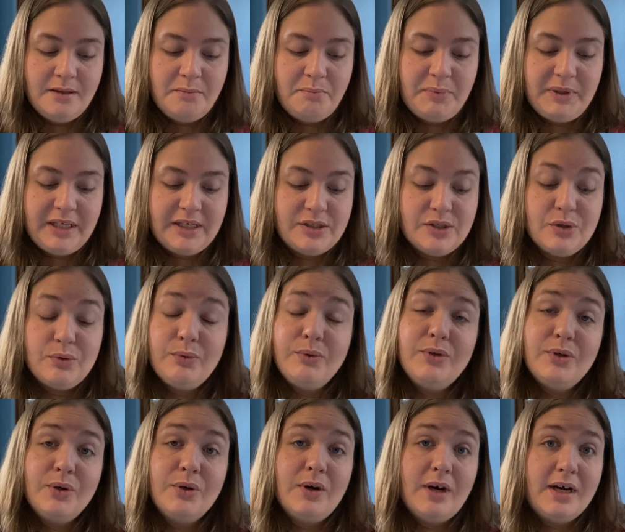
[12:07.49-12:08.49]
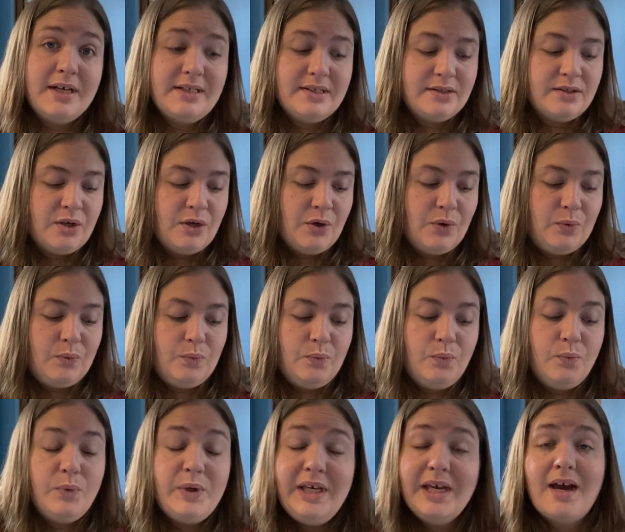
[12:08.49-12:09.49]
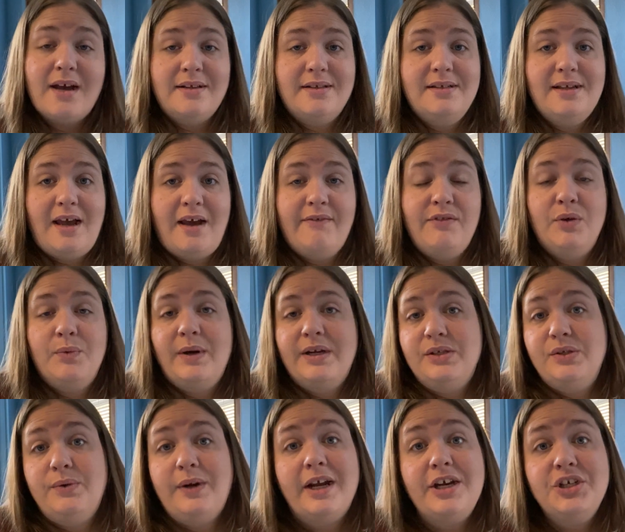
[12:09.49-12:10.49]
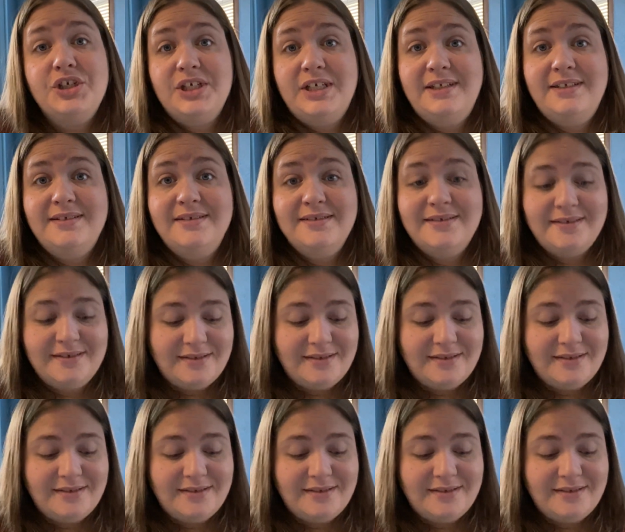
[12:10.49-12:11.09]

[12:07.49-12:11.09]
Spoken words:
Because through the cross, we got to have the resurrection